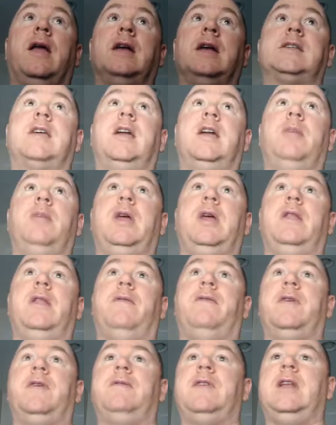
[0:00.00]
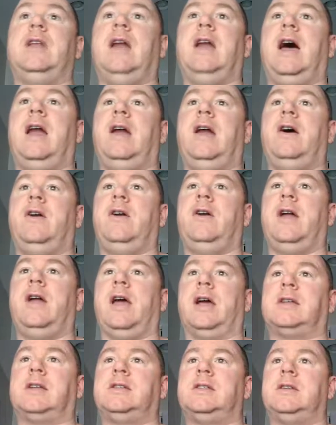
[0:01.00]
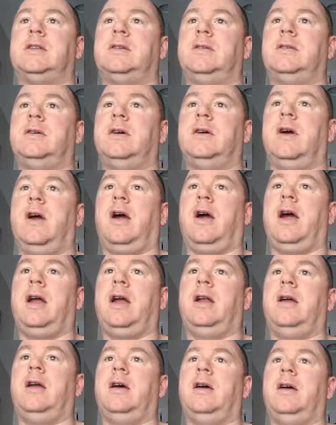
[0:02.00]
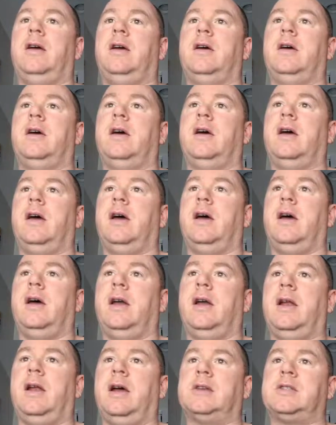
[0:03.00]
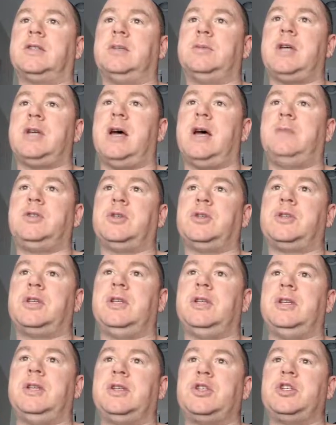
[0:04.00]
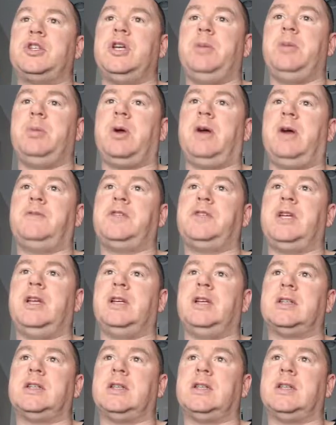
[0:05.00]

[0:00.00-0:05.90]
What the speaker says: going to be the 5900X, all right? Now, sometimes you'll see this cheaper. I've seen it as low